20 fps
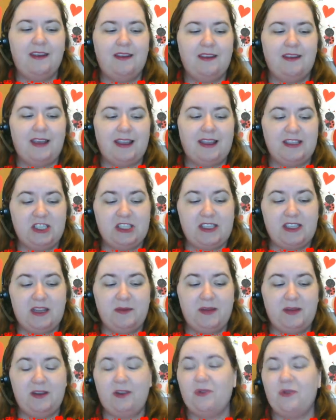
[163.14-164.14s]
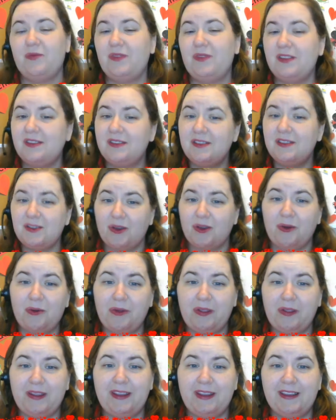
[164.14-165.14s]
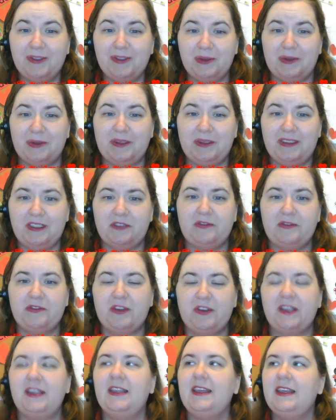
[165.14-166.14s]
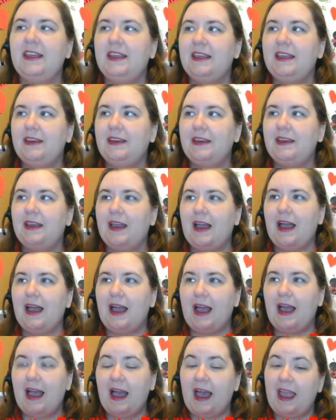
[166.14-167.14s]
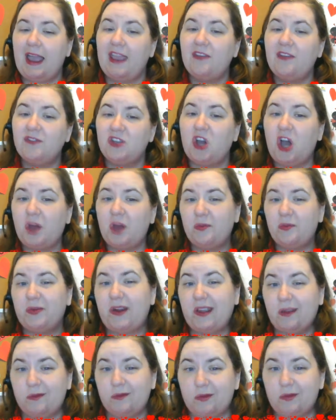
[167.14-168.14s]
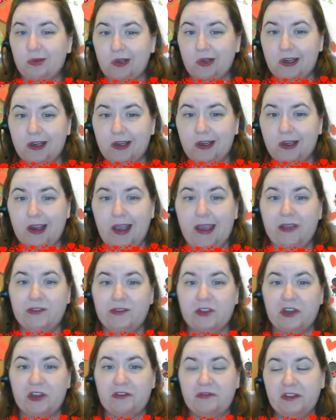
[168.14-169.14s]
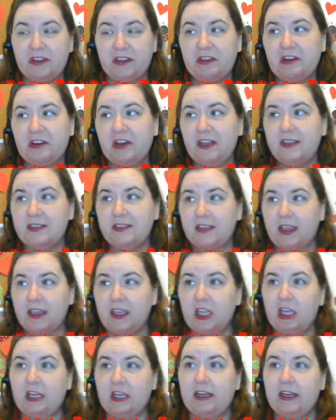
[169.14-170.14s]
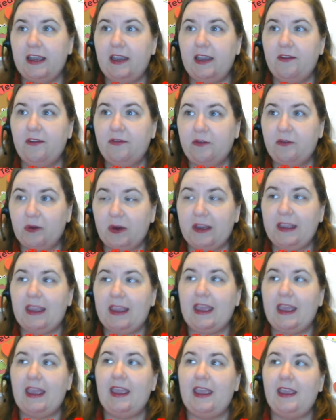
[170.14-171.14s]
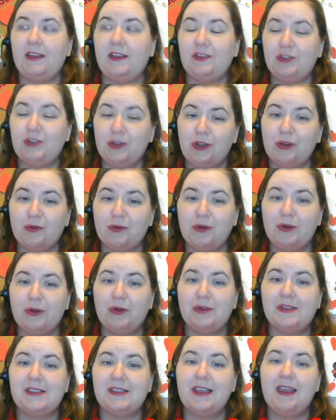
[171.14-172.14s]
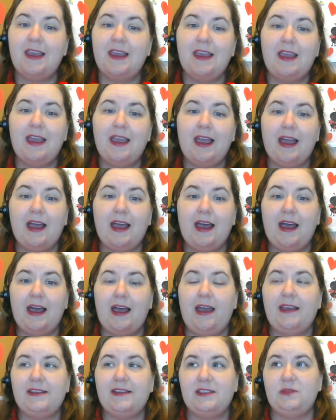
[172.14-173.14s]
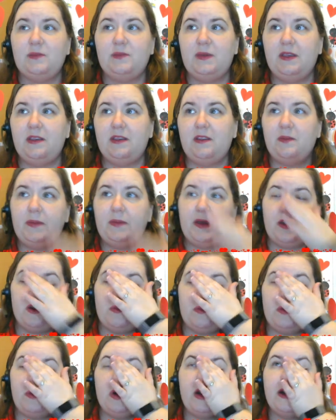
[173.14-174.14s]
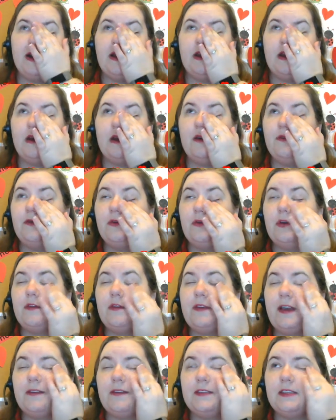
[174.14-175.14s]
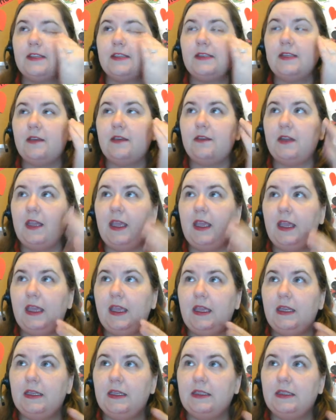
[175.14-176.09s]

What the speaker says: I just said a minute ago, this is totally different. I have taught brick and mortar. I have taught 5th grade, 2nd grade, 4K, 2-year-olds. I spent the better part of 4, 5, 6, 7, 8,